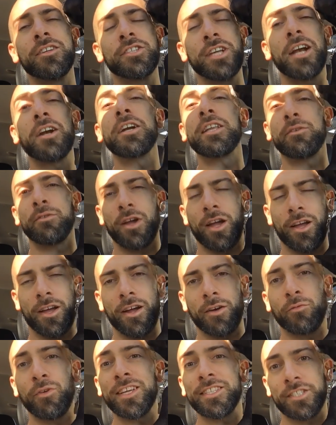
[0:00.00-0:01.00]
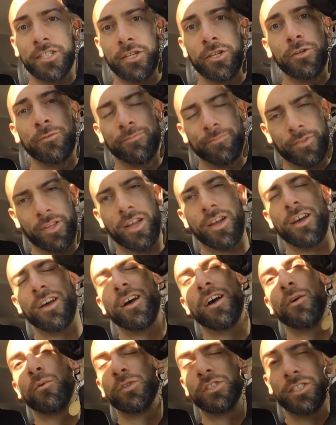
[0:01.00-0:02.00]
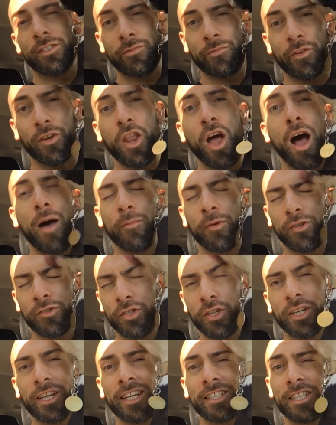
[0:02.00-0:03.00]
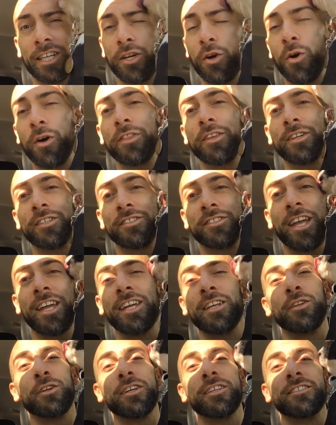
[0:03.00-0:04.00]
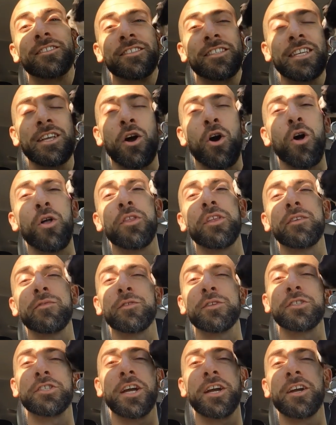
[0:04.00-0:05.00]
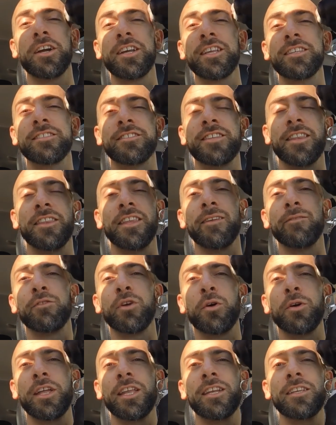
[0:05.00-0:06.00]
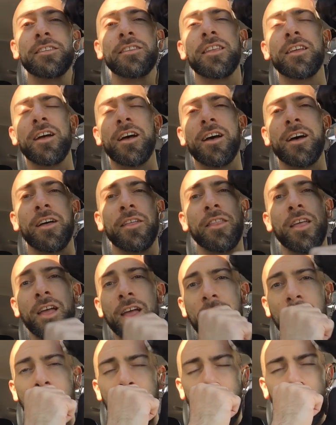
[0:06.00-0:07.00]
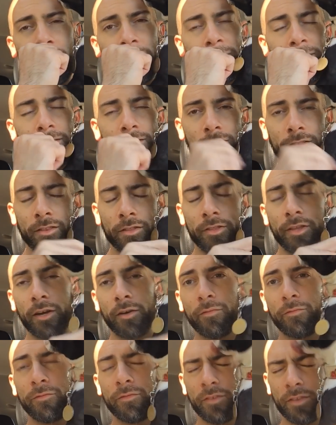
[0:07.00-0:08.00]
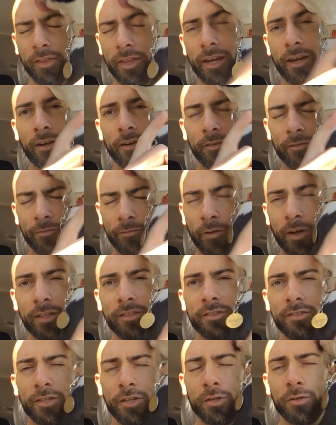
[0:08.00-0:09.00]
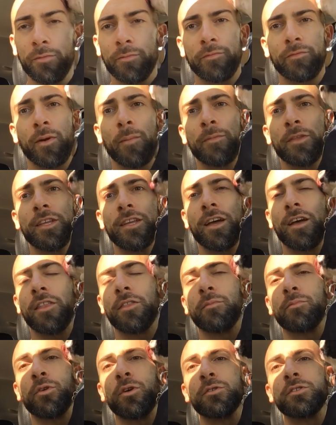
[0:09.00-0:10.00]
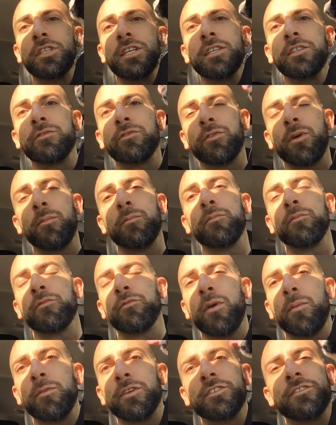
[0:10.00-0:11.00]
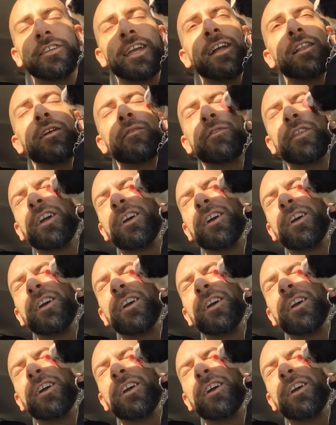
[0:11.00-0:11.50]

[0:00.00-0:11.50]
charity rescue, which is phenomenal. So you can actually go on their site and you can see all the different charities that they've donated their funds to from the proceeds from the sale of